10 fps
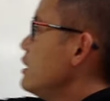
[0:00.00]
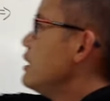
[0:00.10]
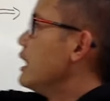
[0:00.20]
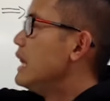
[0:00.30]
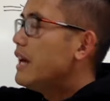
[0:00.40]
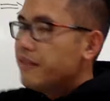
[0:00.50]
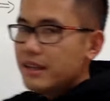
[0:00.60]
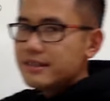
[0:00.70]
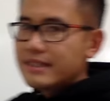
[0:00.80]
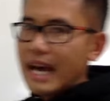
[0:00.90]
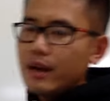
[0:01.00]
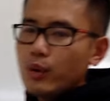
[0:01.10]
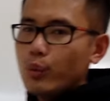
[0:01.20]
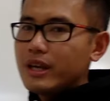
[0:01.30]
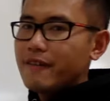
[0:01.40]
The left-hand side,
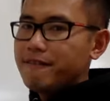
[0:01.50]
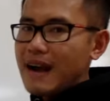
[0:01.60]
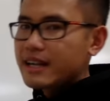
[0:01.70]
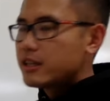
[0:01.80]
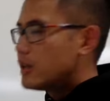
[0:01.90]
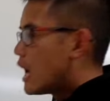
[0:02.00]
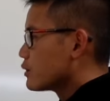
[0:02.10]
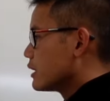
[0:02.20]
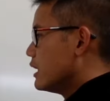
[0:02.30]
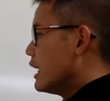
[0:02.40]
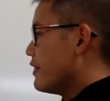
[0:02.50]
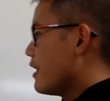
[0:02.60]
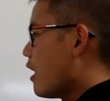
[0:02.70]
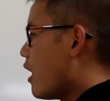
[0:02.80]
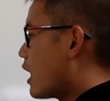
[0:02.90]
we can factor out an
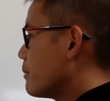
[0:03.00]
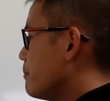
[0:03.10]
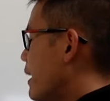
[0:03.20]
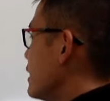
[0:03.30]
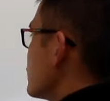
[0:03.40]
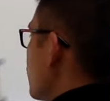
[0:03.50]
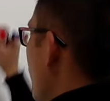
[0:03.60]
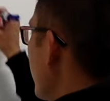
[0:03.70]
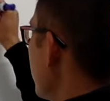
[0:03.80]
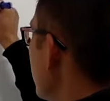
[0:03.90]
R minus 1,